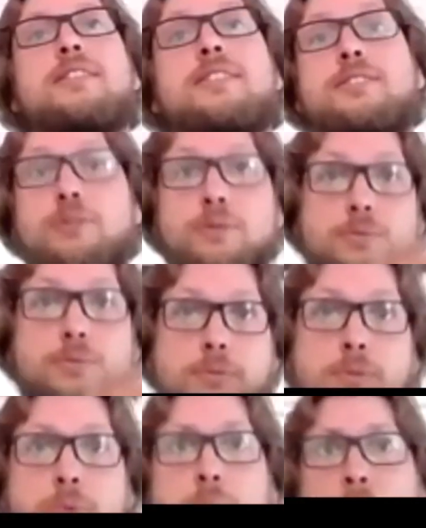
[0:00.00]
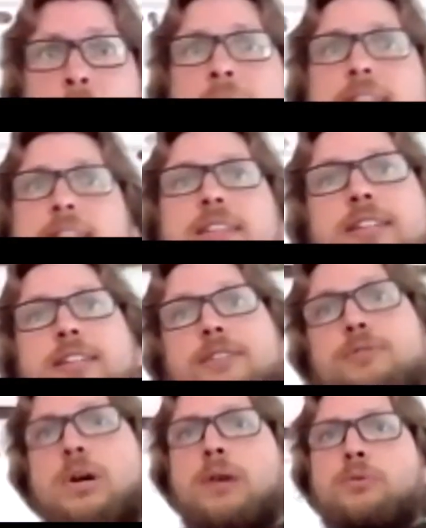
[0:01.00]
so we're at
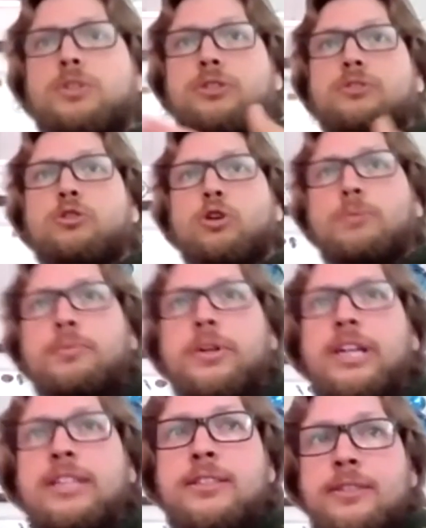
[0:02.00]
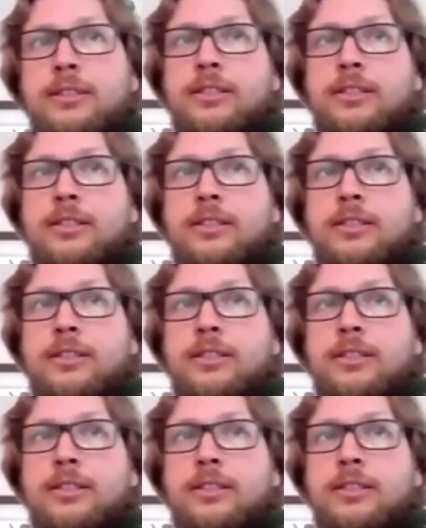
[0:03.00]
why we should cooperate,